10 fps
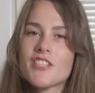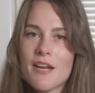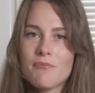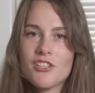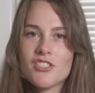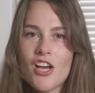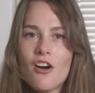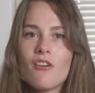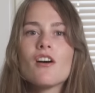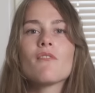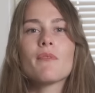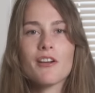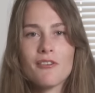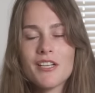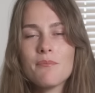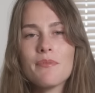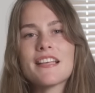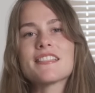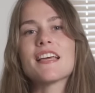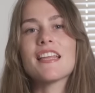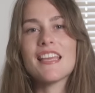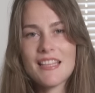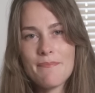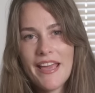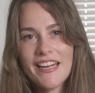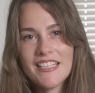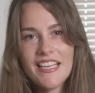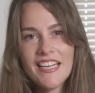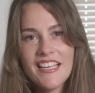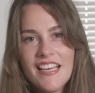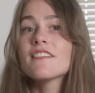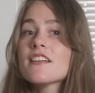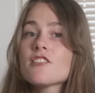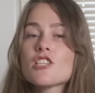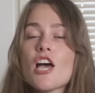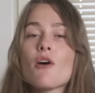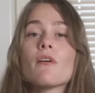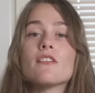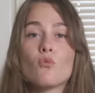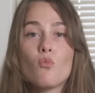shaped your dough, we are going to place it in the banneton. This dough is